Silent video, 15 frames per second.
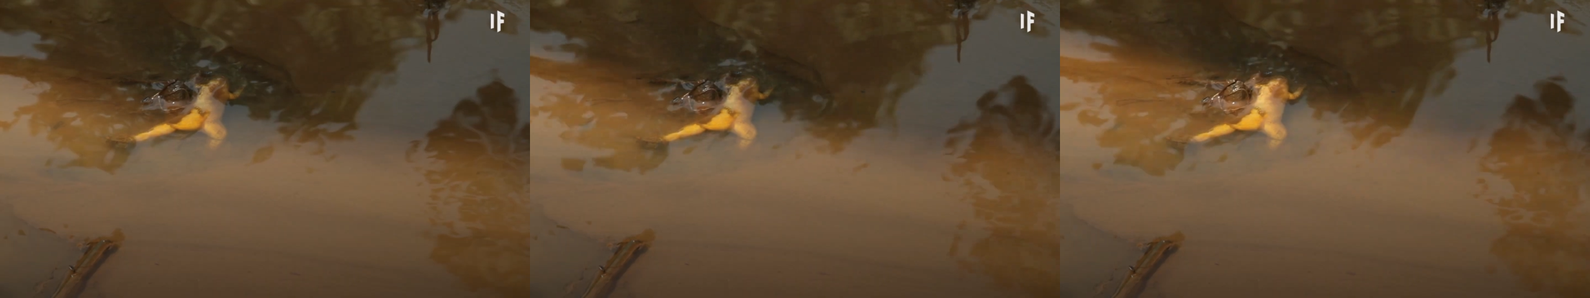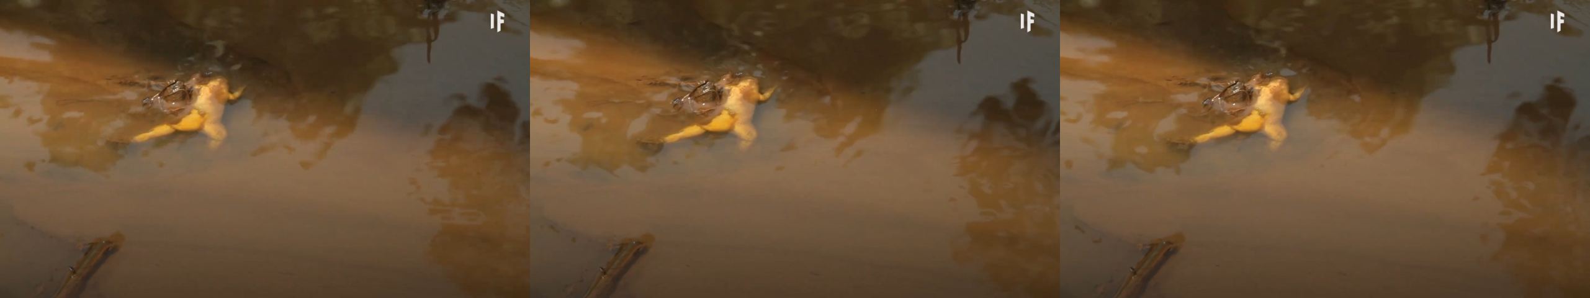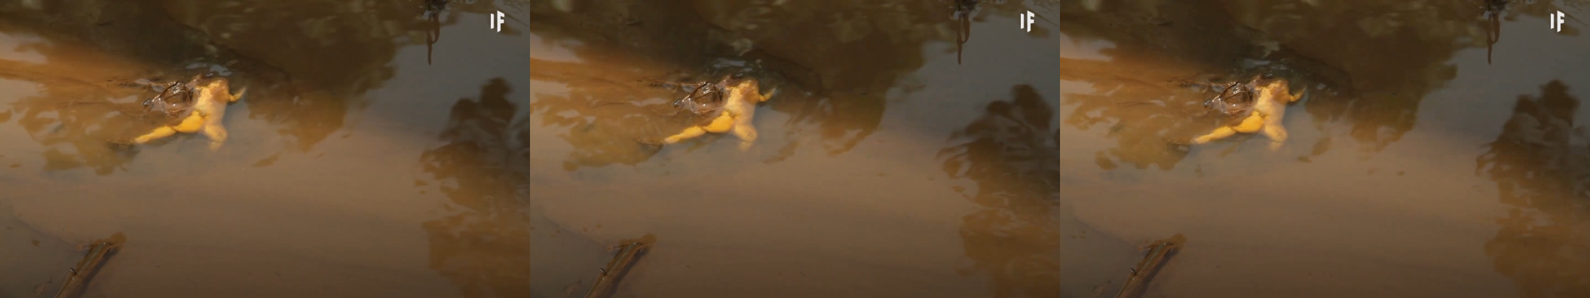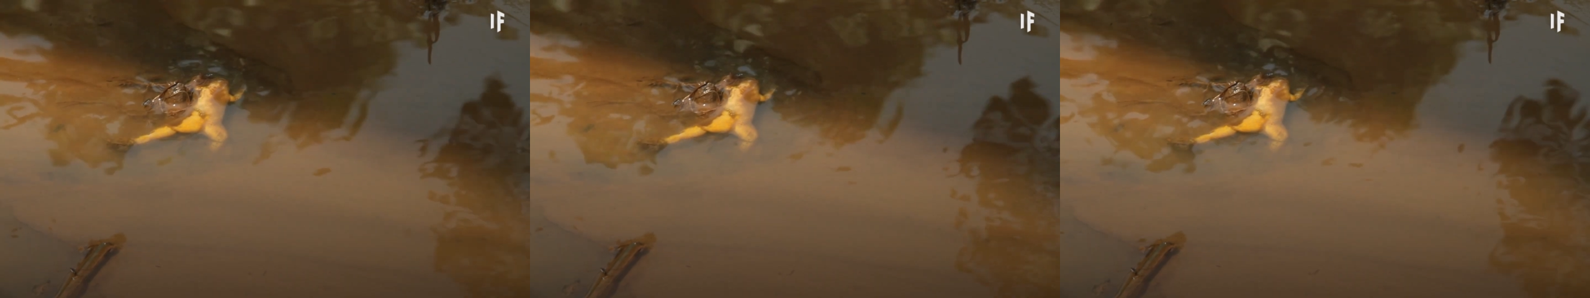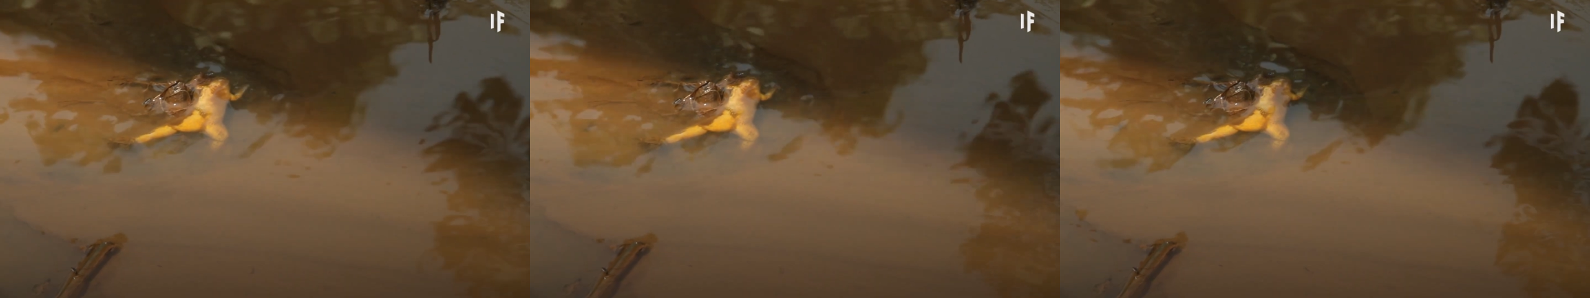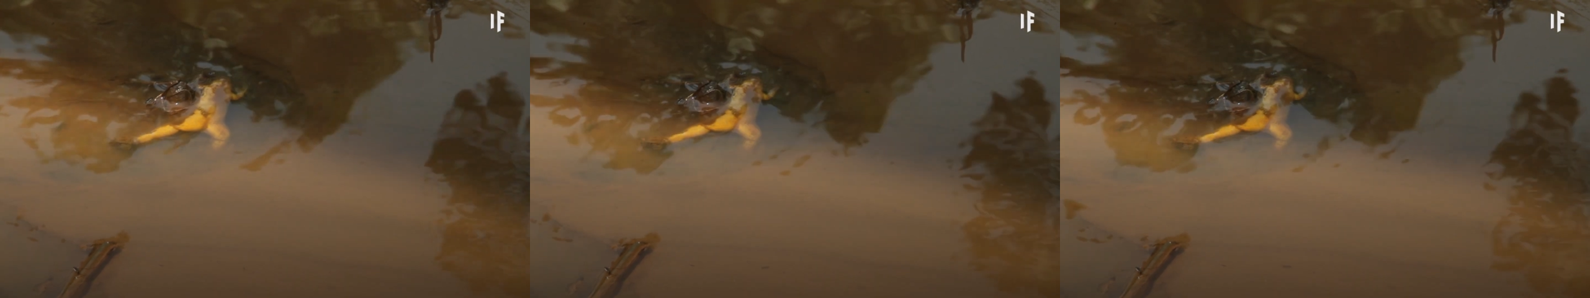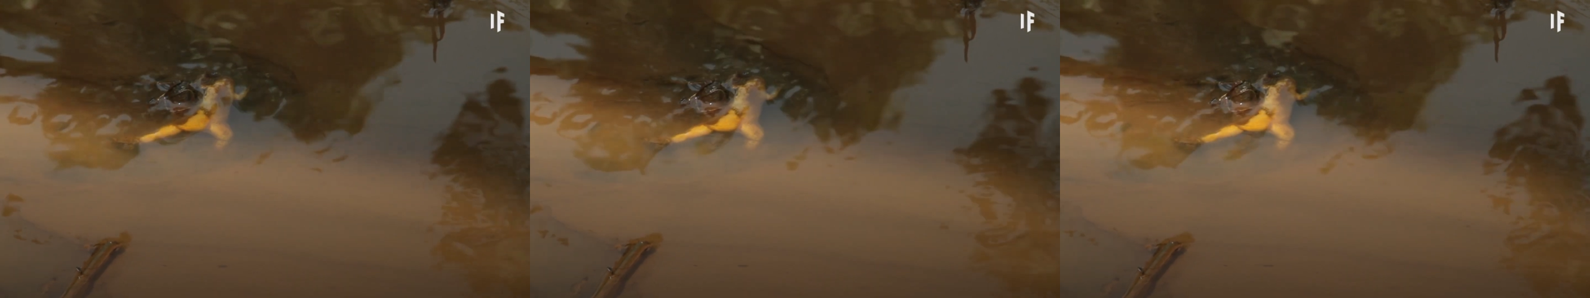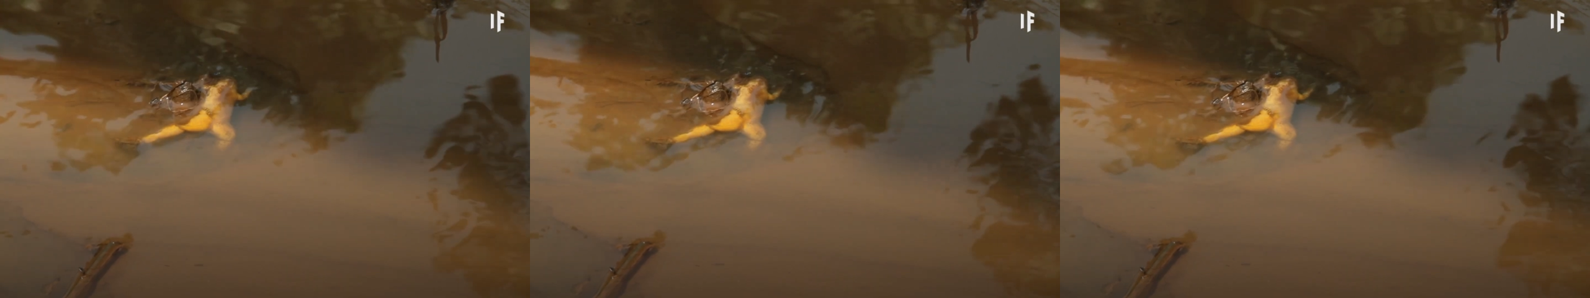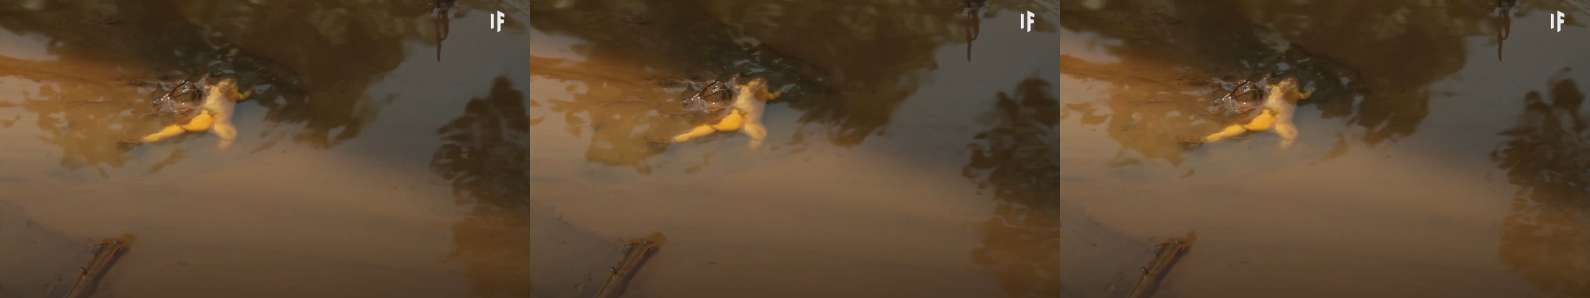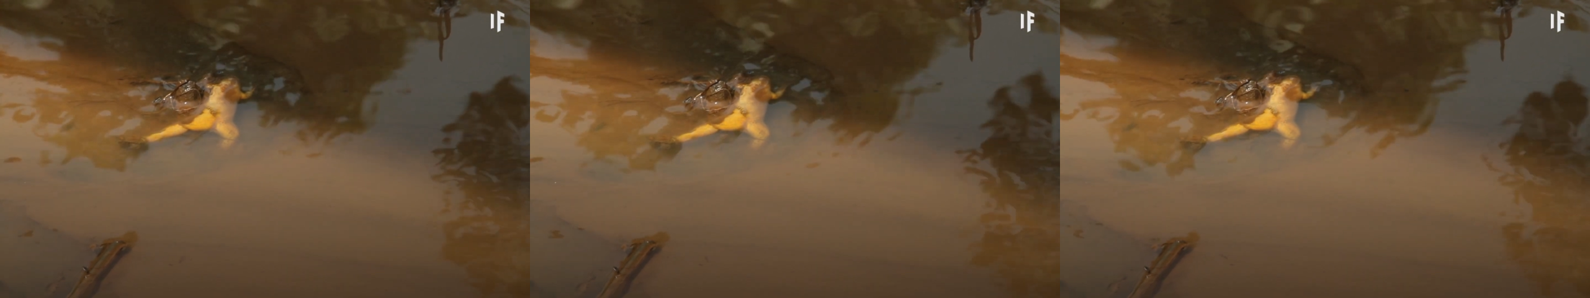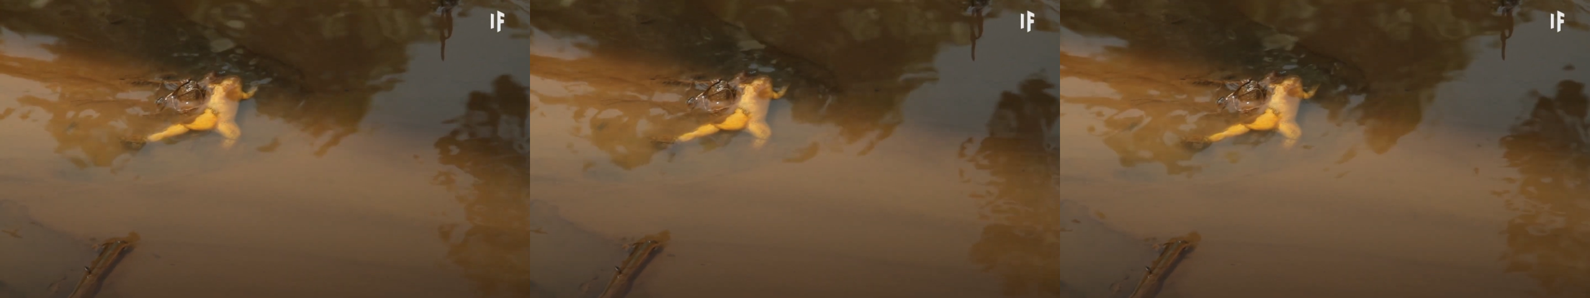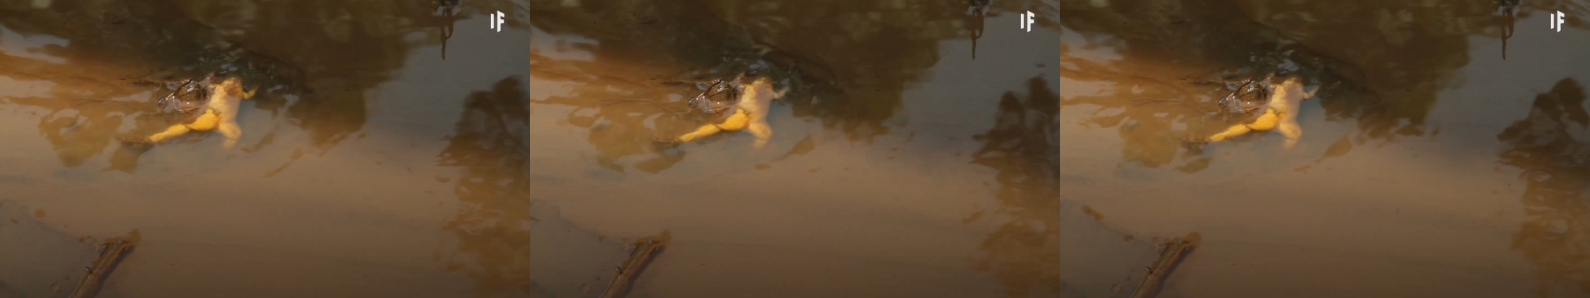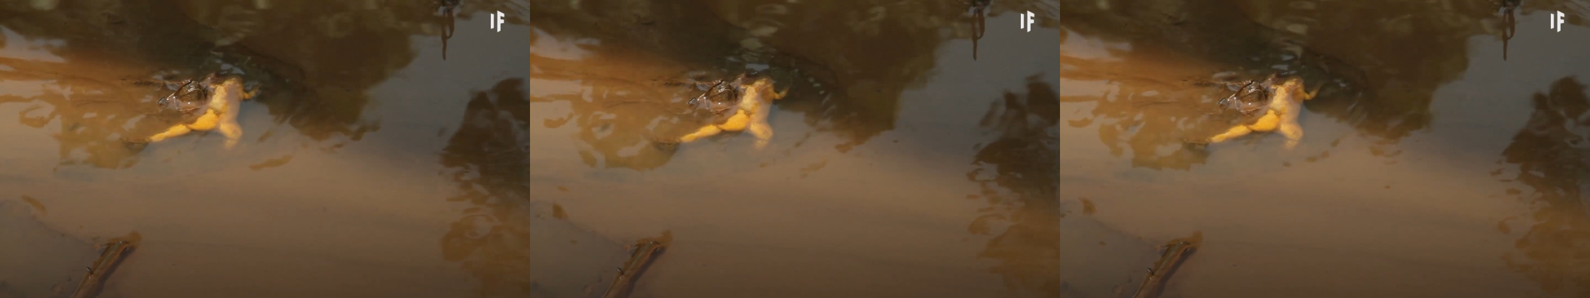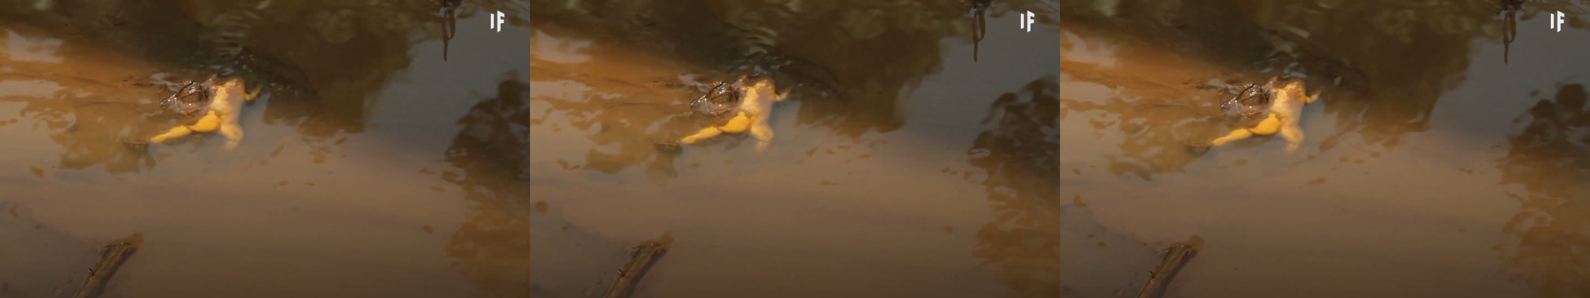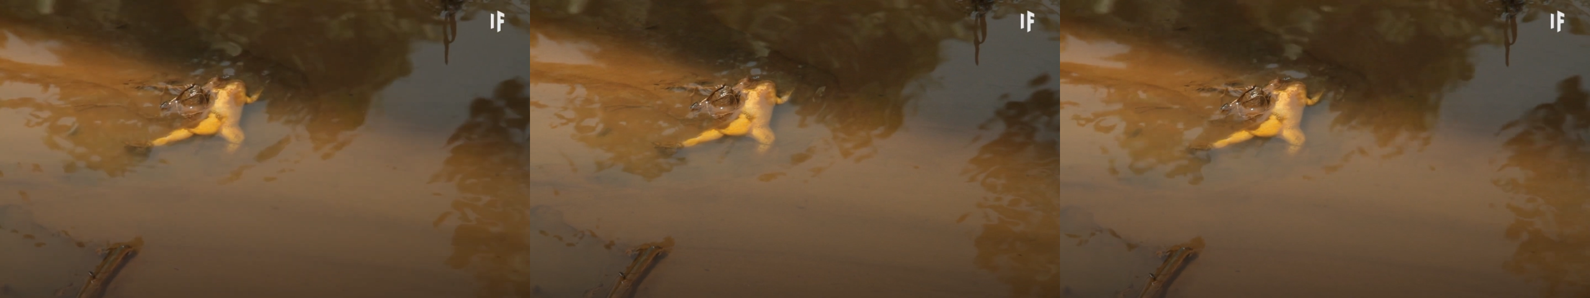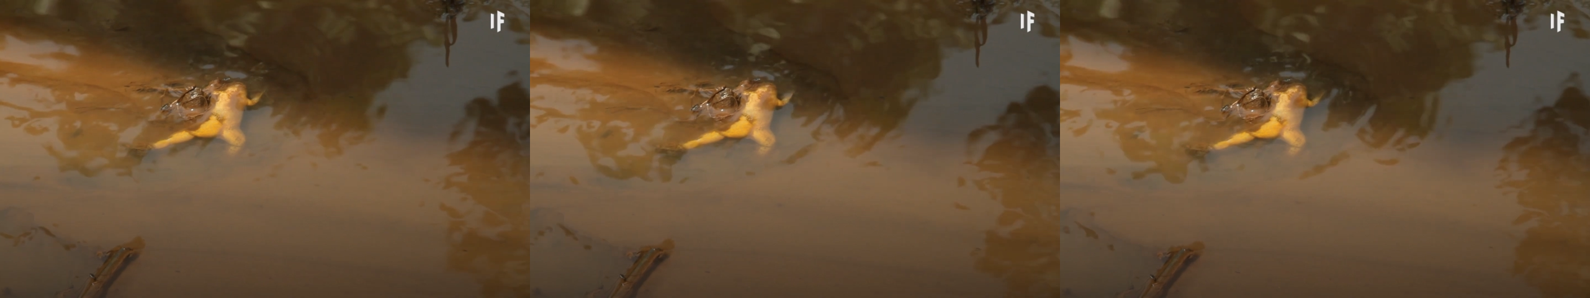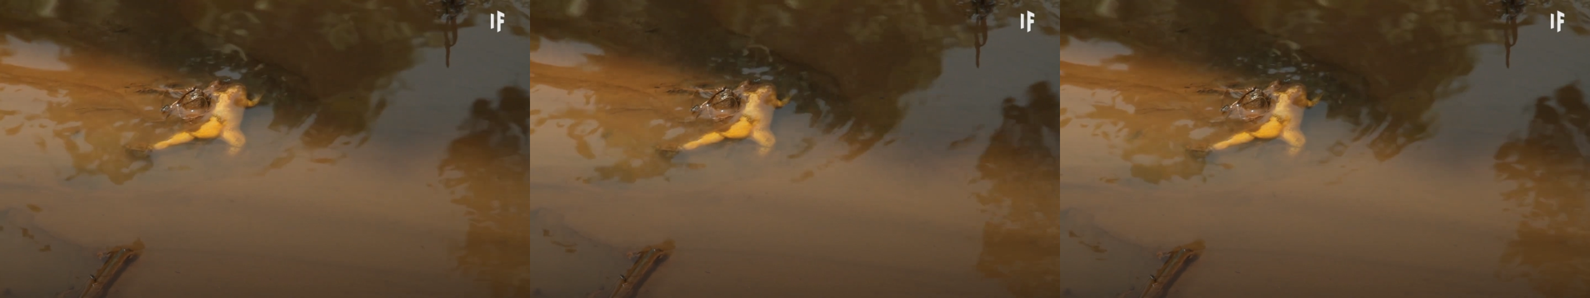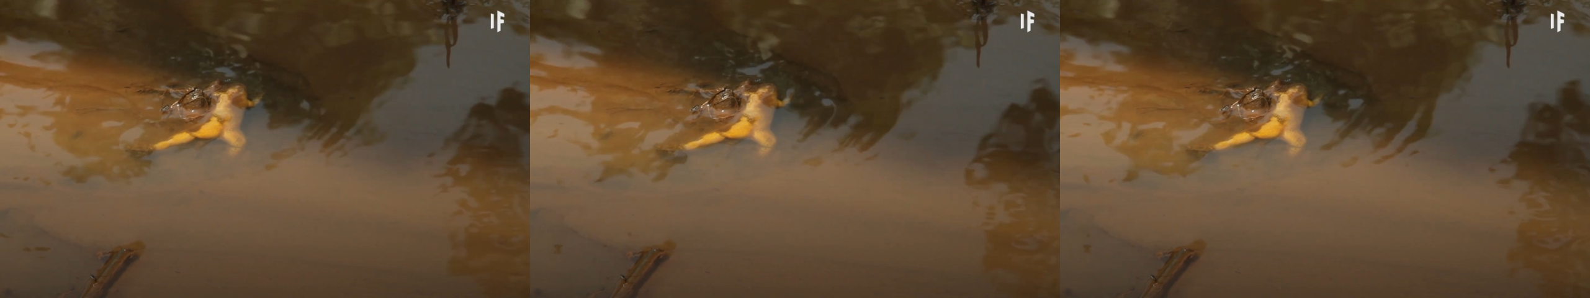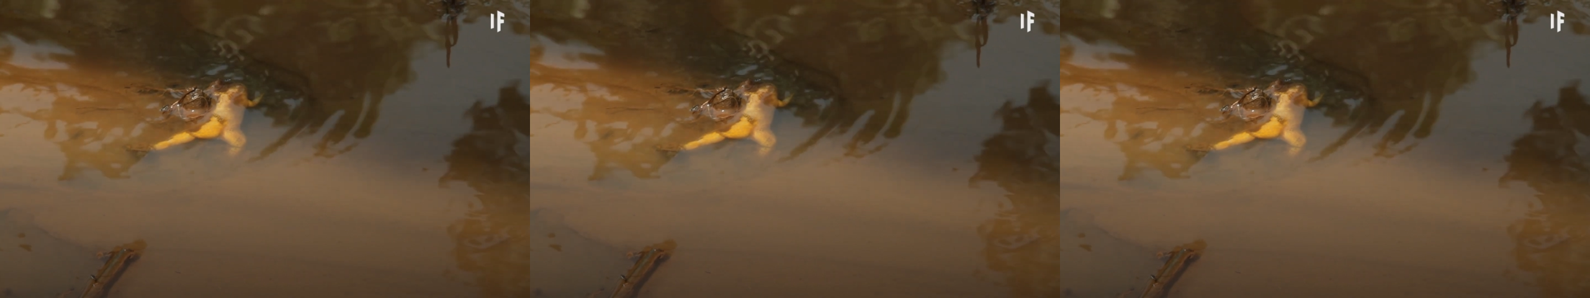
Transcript: (no speaker visible)